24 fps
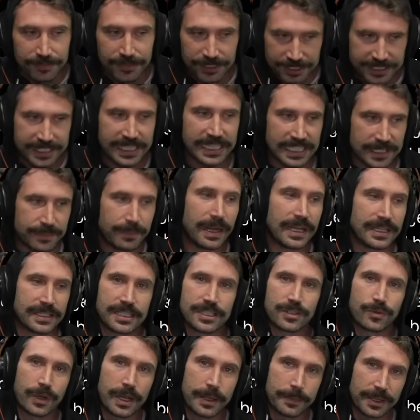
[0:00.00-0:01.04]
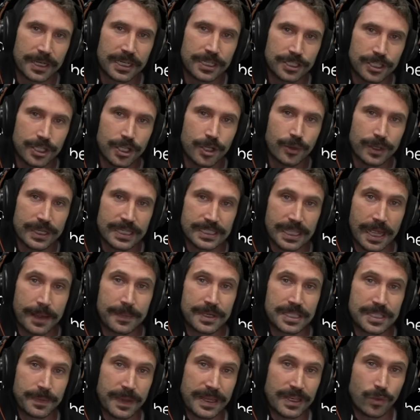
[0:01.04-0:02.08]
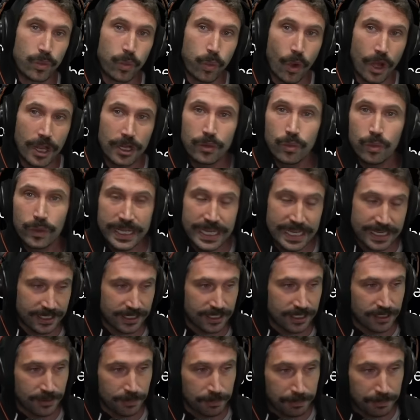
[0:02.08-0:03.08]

six months is what I'm going to do is I'm going to spend one week